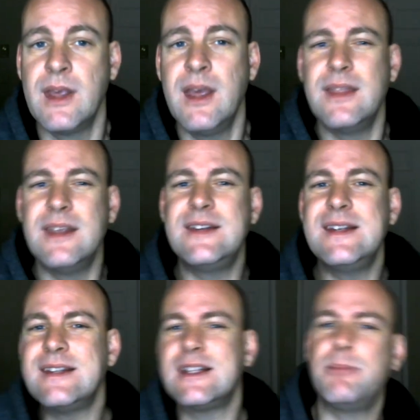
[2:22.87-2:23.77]
This
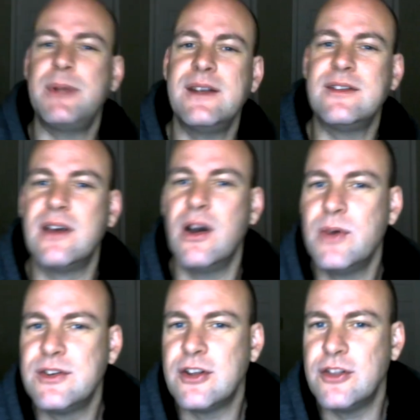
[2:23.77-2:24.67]
isn't the place to go
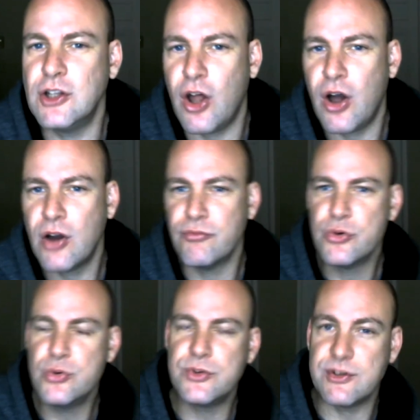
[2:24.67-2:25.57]
into the long
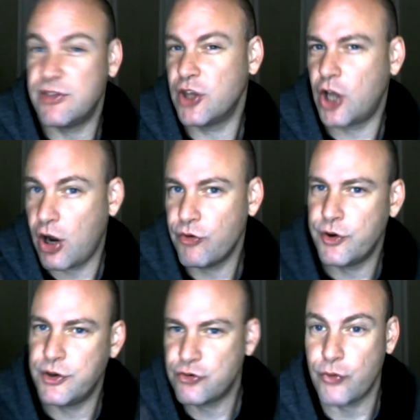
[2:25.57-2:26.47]
roots of the
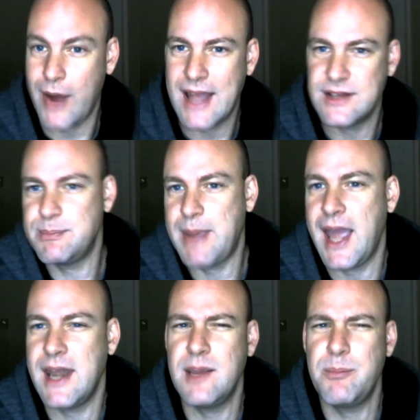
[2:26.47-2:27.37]
current trans
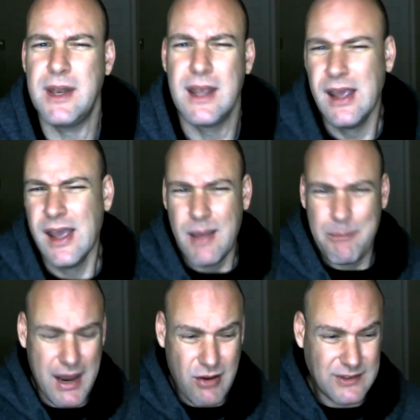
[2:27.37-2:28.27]
panic, but
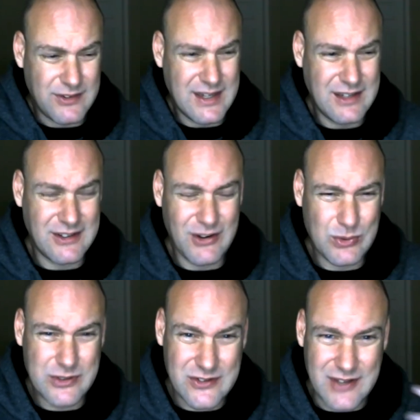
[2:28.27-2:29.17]
parents need to know
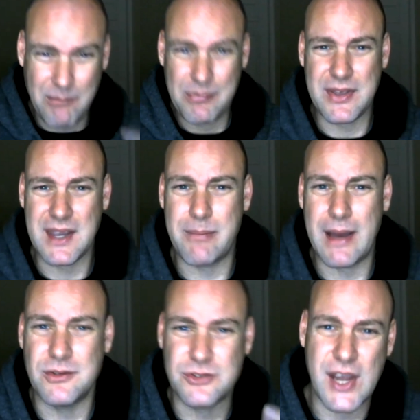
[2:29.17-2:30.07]
something
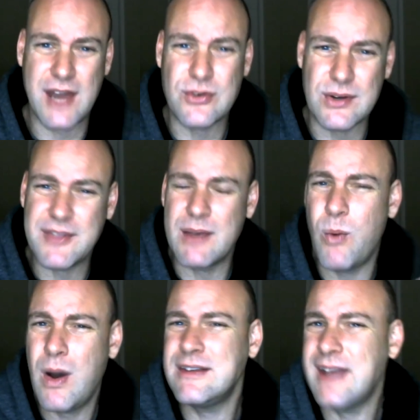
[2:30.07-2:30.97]
about gender if they
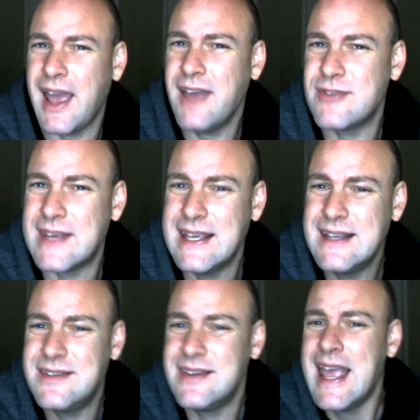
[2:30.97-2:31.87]
want to have
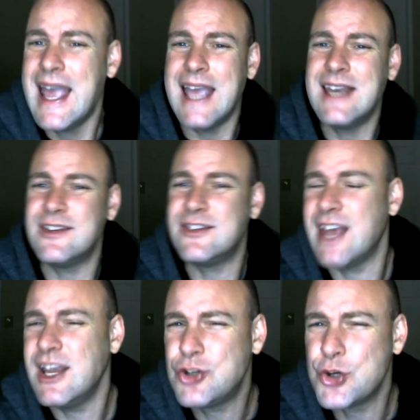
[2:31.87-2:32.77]
kids in a
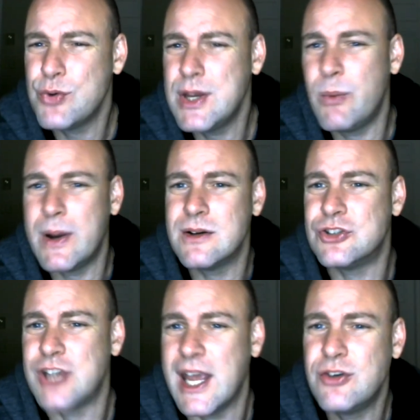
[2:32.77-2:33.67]
century where
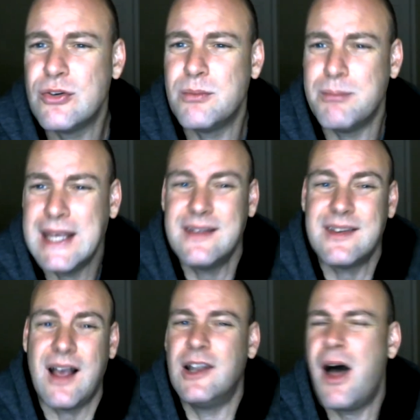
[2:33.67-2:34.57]
gender means
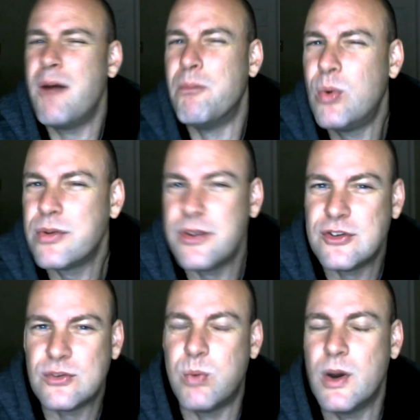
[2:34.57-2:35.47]
a lot more than
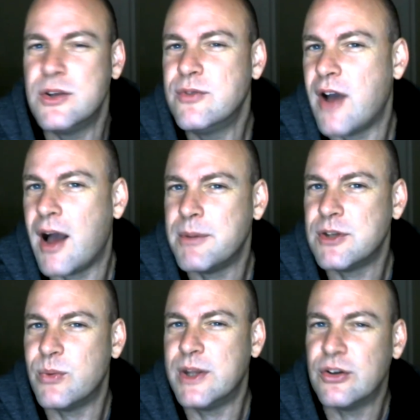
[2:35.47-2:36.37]
just what you've got
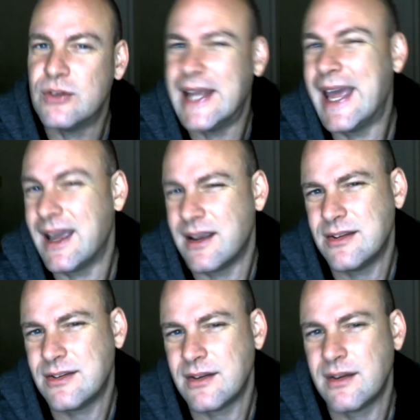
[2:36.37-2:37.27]
between your legs.